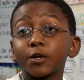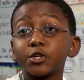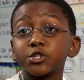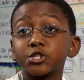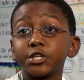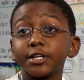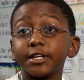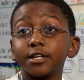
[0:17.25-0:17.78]

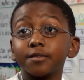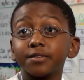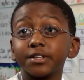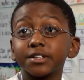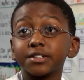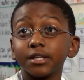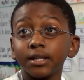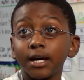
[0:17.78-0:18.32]
she gives
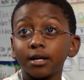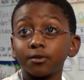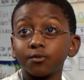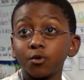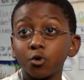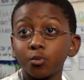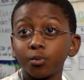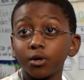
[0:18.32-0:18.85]
us a lot of
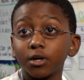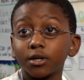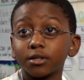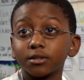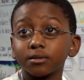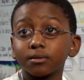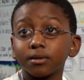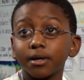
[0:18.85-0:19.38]

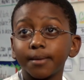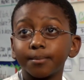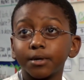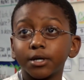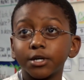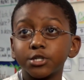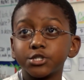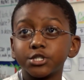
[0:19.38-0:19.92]
homework
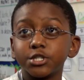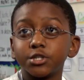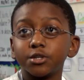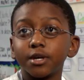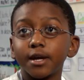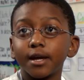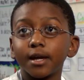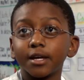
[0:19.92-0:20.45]
because
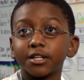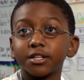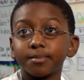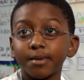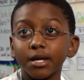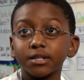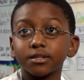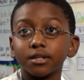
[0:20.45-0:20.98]
she
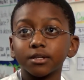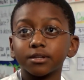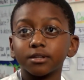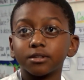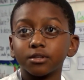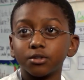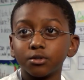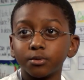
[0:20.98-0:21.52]
expects us
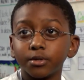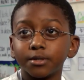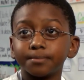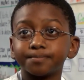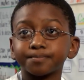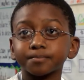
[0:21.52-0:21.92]
to do it.